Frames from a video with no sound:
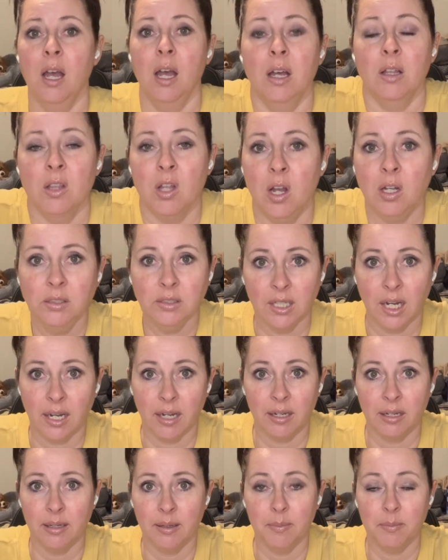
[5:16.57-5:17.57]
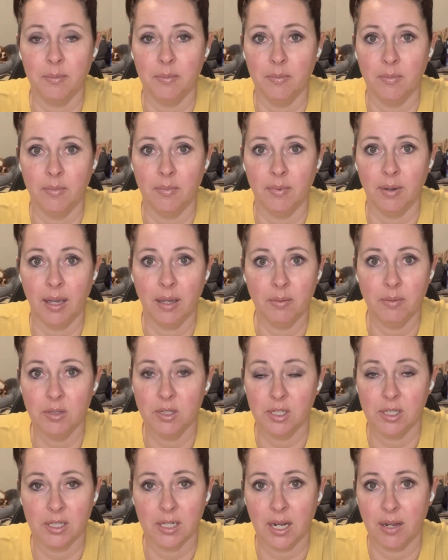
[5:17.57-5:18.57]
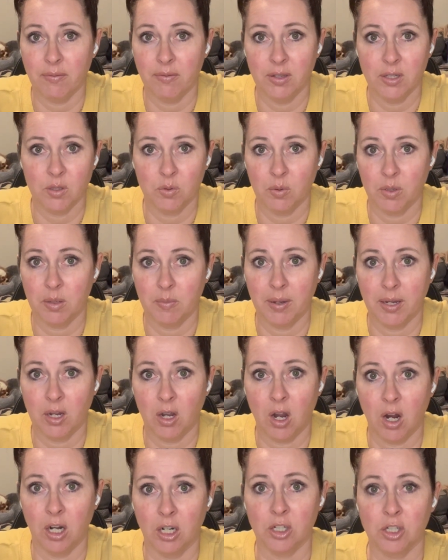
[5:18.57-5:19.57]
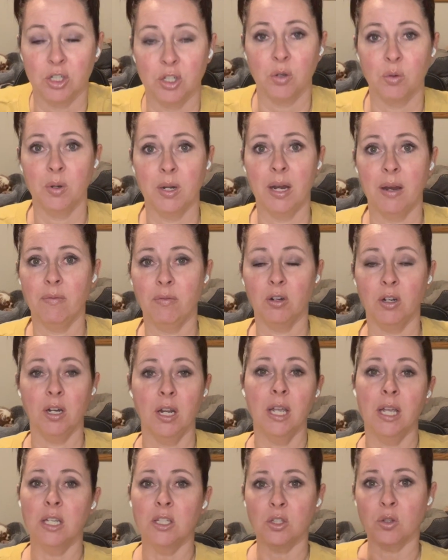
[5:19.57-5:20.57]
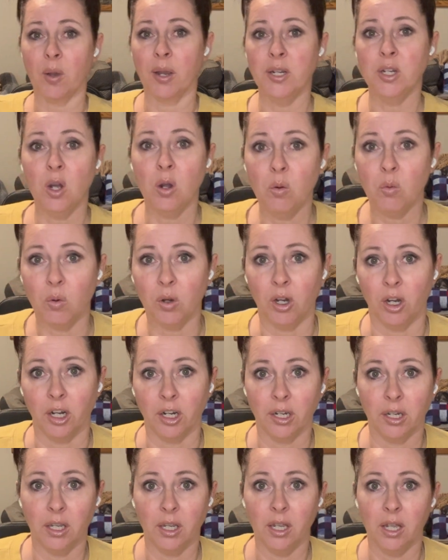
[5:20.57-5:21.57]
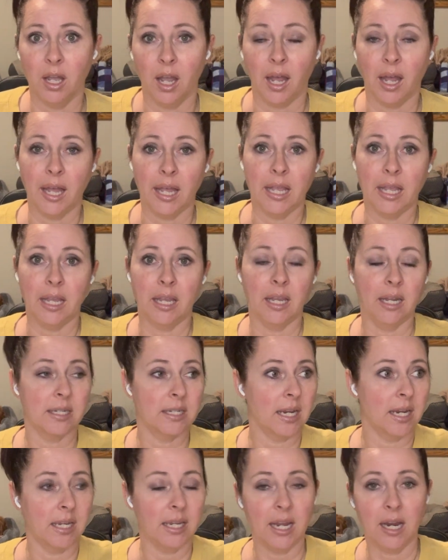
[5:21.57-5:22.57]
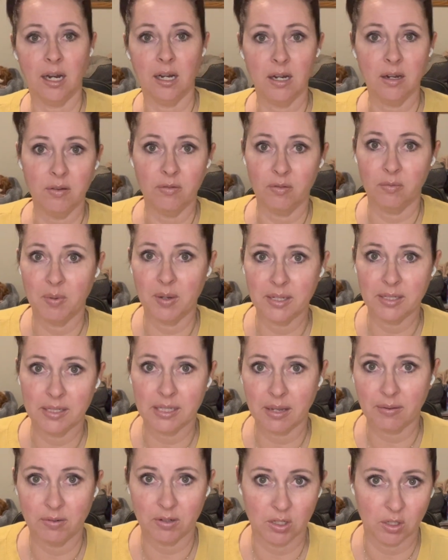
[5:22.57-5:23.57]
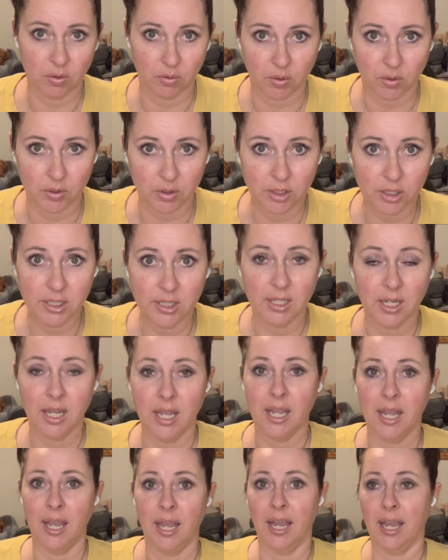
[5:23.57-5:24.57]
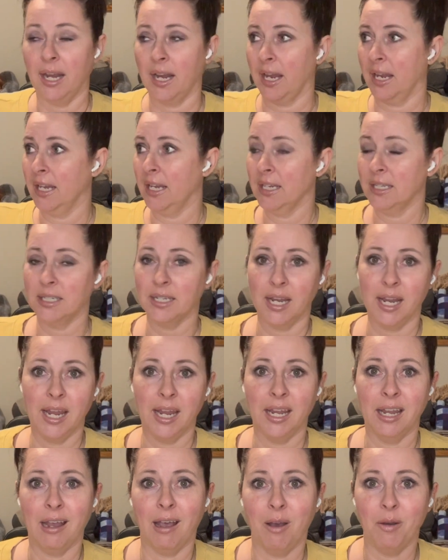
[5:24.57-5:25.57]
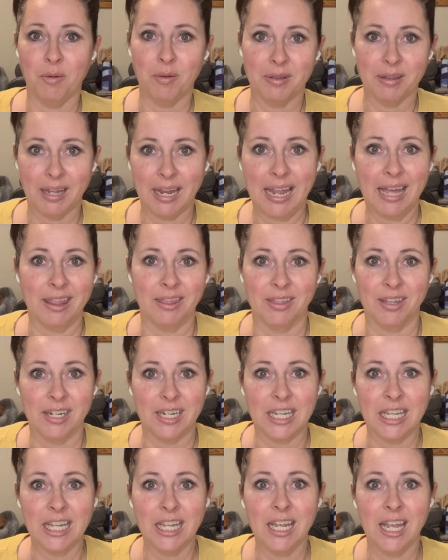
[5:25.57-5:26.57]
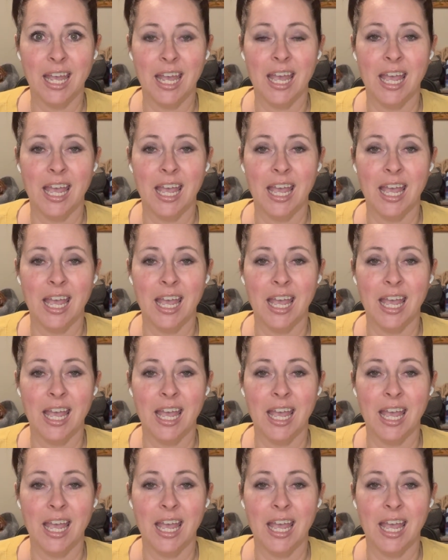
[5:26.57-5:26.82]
a long time, I would just have this one in my car. So I don't work. I take care of my 7-year-old and I get to hang out with Anthony,